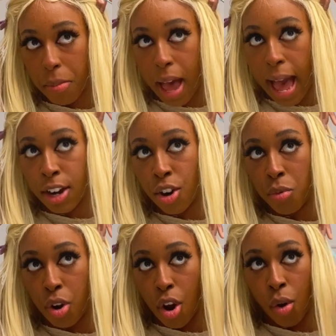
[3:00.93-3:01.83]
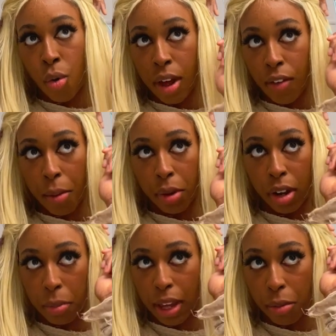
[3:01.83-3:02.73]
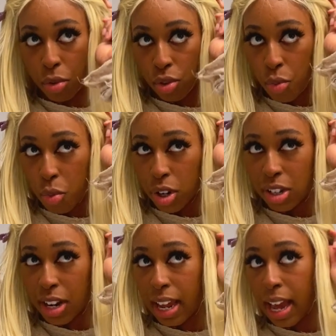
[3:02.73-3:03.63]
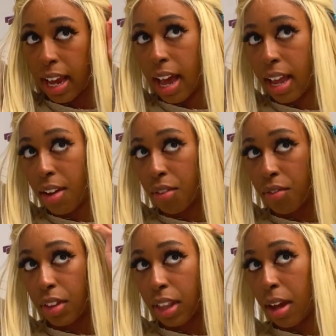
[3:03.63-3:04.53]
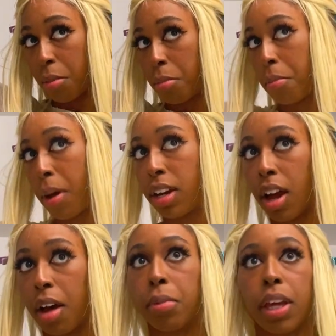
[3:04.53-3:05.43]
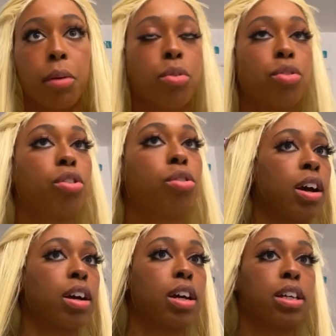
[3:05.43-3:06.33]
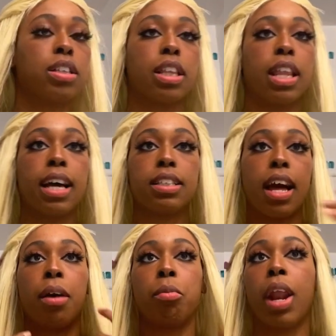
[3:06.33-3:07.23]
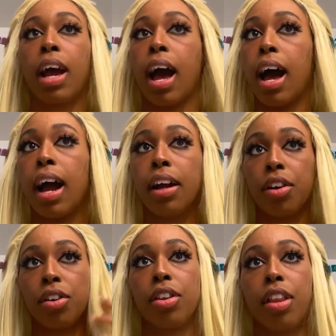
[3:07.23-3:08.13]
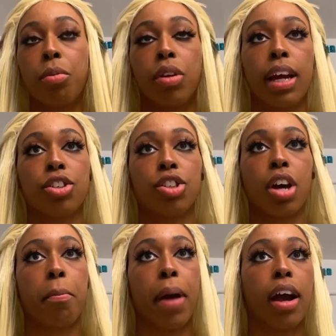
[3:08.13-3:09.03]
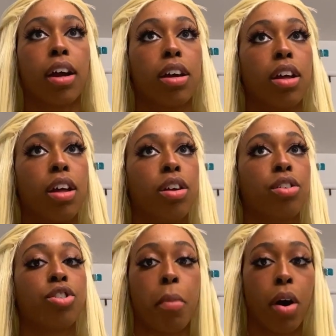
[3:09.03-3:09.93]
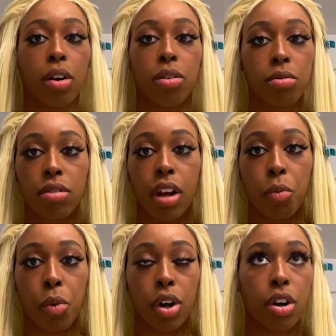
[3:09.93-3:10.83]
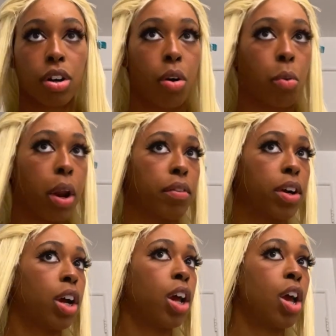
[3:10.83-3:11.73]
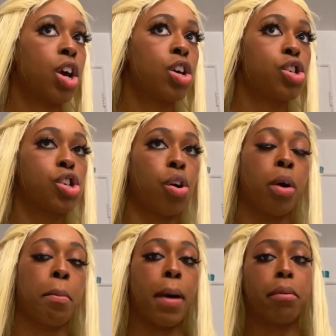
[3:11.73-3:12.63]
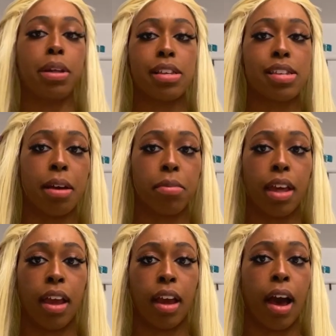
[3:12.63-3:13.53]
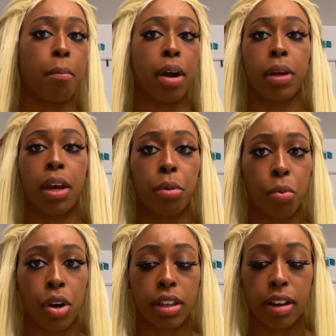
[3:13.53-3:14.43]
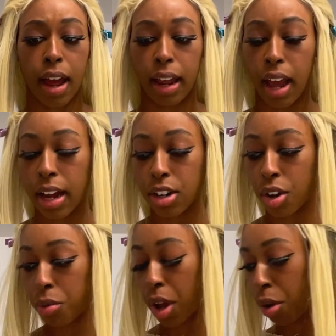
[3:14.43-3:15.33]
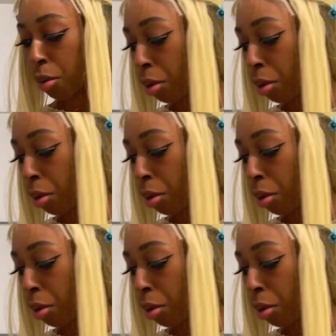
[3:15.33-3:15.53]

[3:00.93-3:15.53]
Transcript: I don't know if I'm gonna be able to work tonight. I kind of have a feeling I might not be able to, because last time when I got hired, they were like, just come back tomorrow and work or whatever. So it might be the same thing. I might be able to work tonight. I don't know,